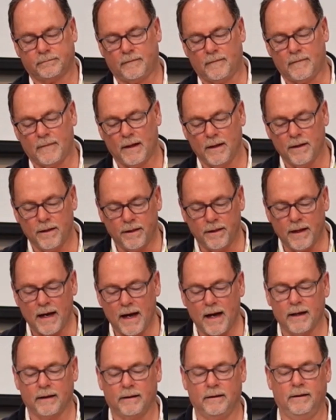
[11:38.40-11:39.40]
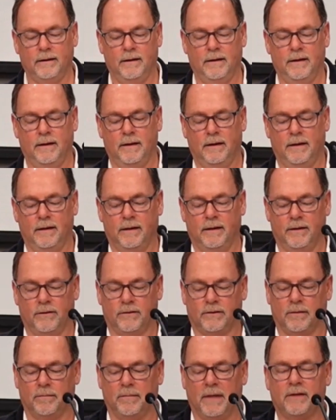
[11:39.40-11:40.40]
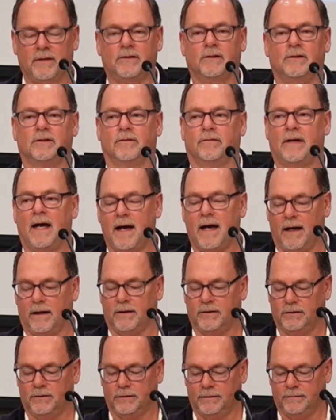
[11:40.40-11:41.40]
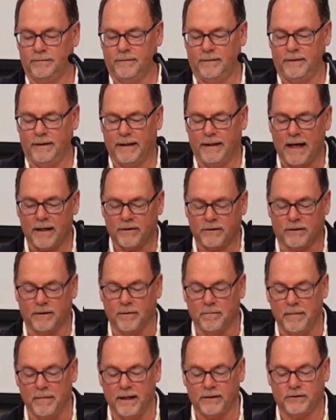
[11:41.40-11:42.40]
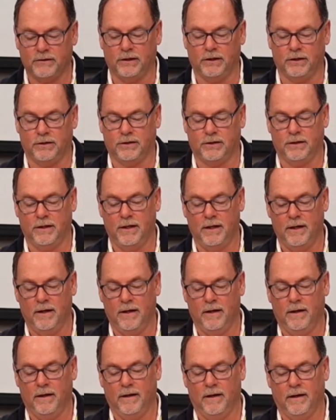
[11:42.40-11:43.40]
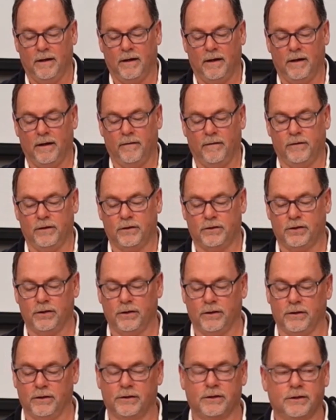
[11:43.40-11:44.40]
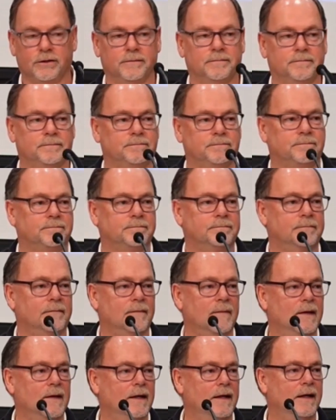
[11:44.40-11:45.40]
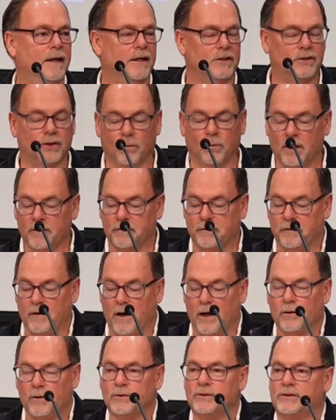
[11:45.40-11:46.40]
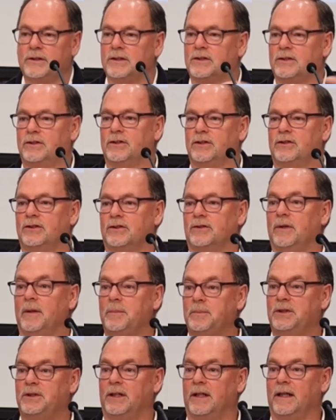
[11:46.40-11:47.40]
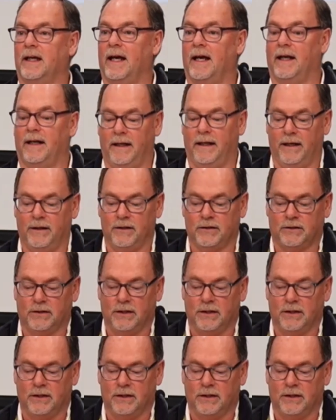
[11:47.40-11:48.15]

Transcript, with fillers: That is the message of Acts. That's the message of the church. And so, what follows this description again is